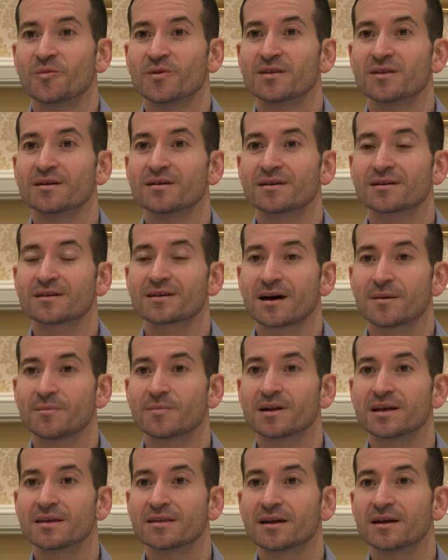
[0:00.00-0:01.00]
with a
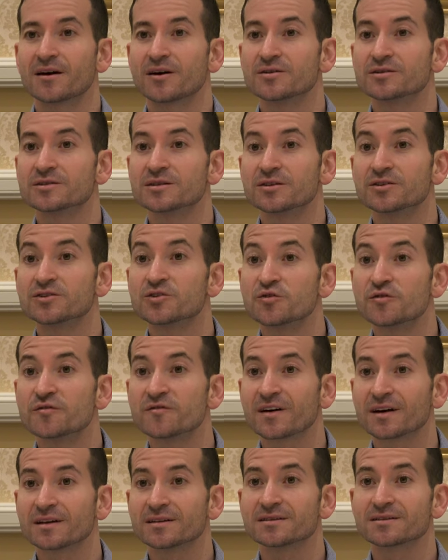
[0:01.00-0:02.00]
company that hosted two
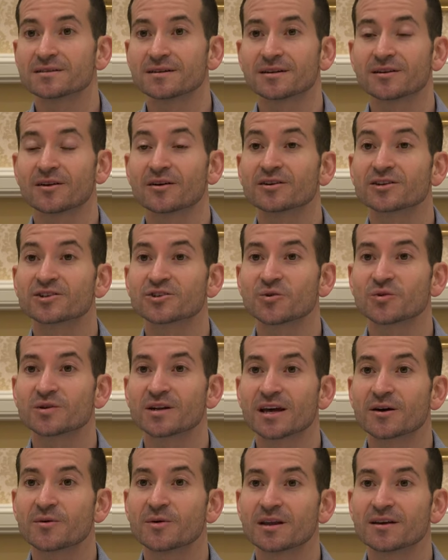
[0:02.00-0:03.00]
funds, a long-short
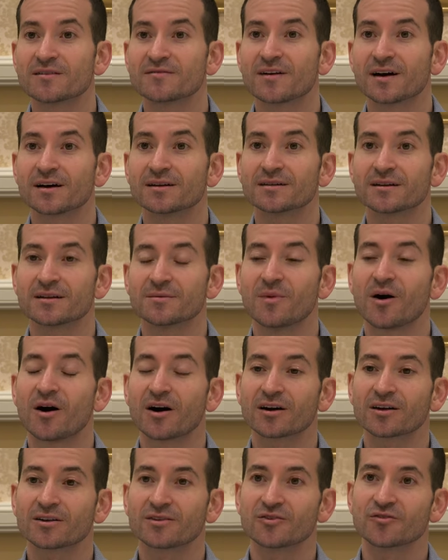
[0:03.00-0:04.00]
equity fund and a
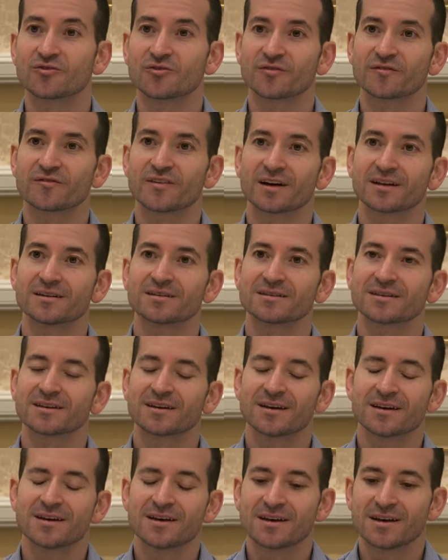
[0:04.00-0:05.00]
market-neutral fund,
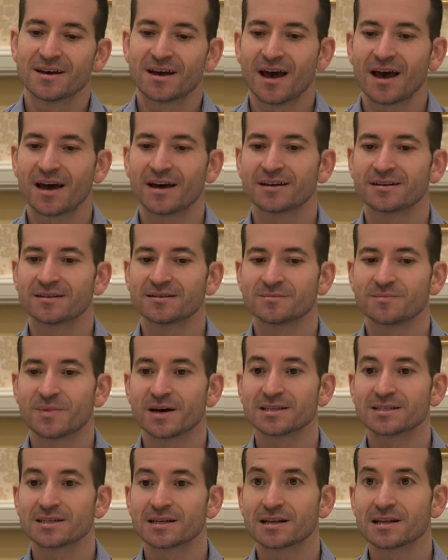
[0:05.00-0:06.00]
and
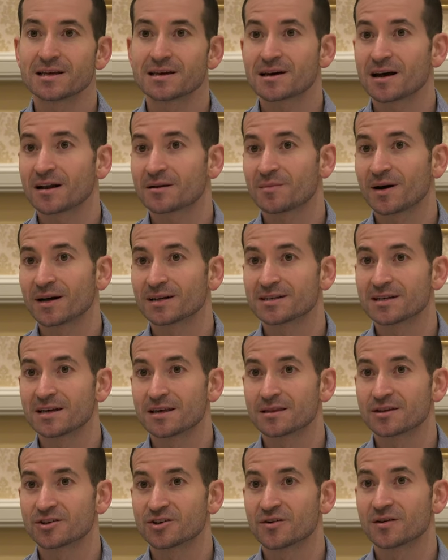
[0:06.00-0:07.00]
basically cut my
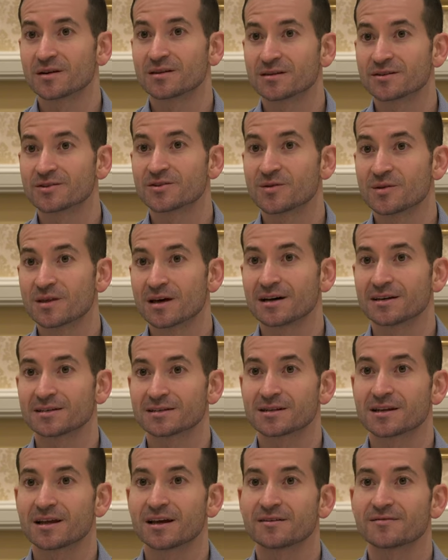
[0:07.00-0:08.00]
teeth during the
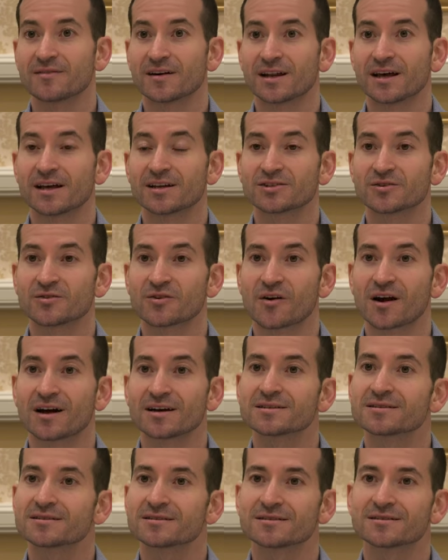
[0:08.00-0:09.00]
2008 financial
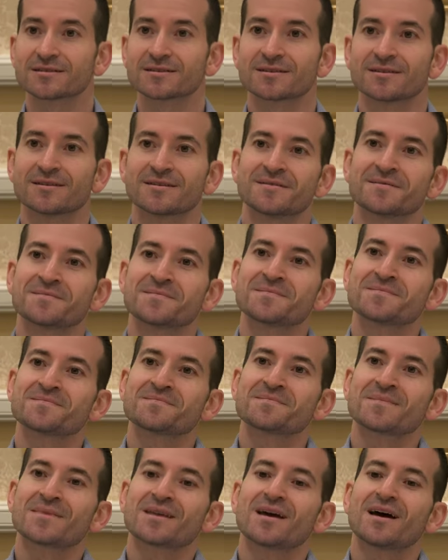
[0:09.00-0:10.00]
crisis.
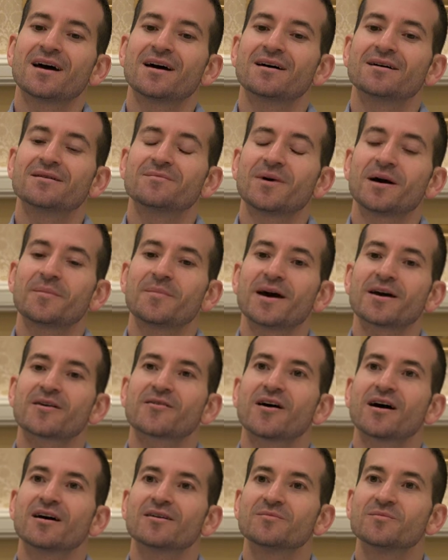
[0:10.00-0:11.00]
My
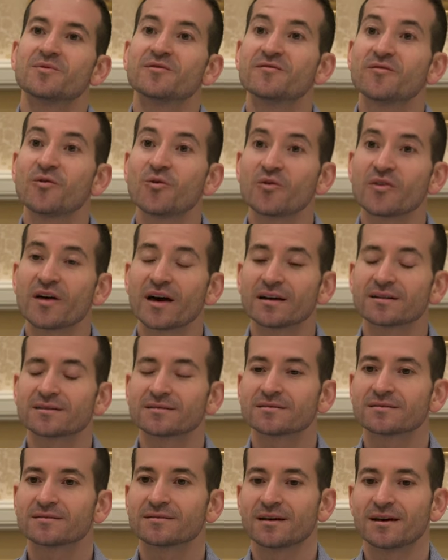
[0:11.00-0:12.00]
background before that,
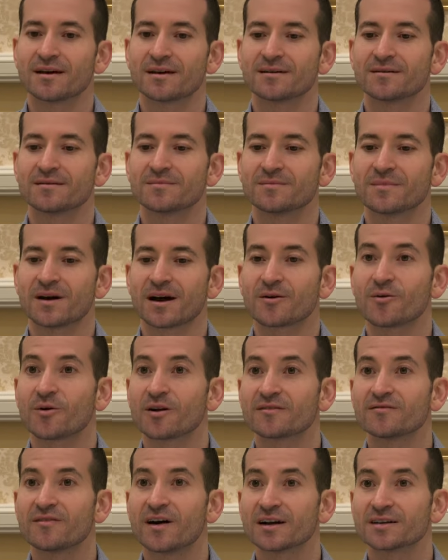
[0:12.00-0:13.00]
I
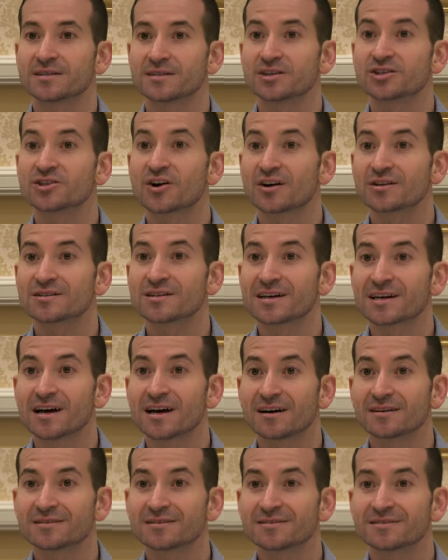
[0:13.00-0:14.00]
qualified as a chartered
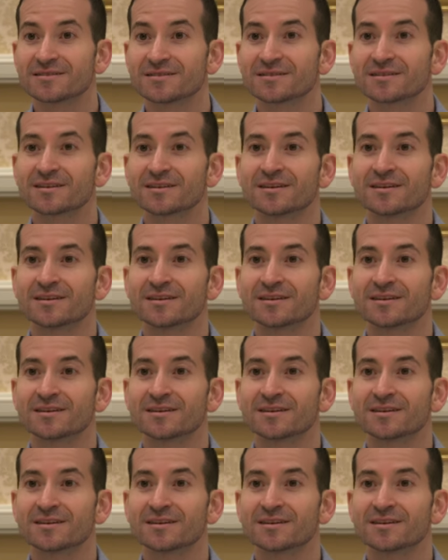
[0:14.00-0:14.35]
accountant